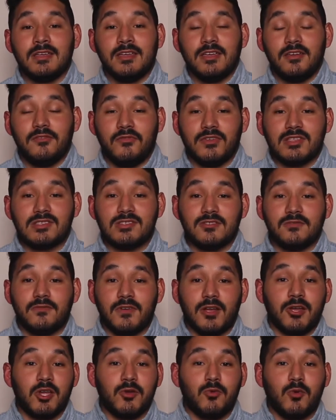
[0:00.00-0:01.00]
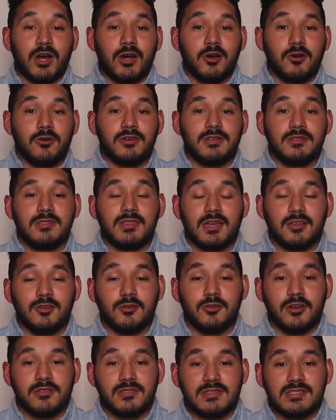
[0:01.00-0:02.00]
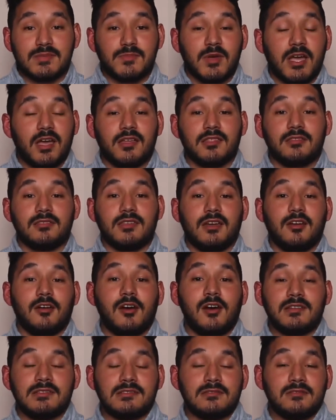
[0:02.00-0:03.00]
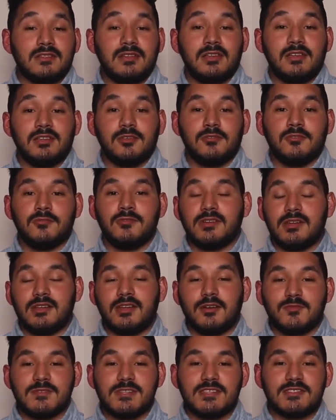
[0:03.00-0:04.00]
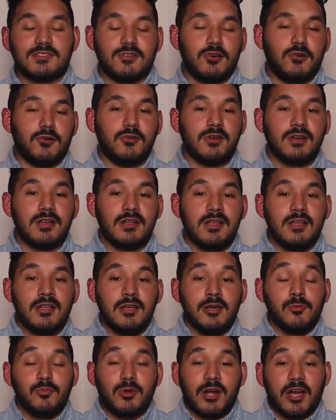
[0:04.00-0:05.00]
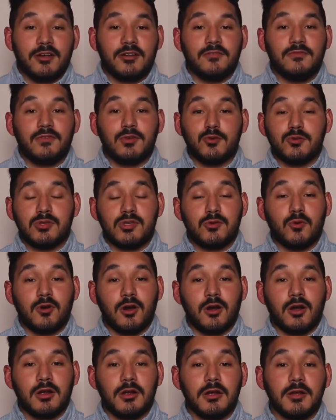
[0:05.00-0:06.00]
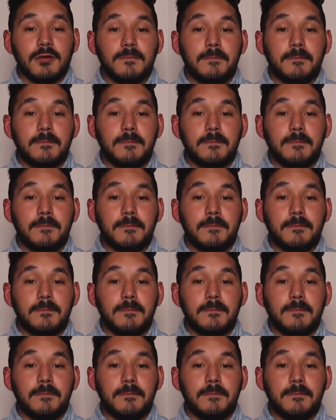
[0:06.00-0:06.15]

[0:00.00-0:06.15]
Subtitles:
it fits you very well and that you're on this path that God is leading you, and I'm just so proud of who you are.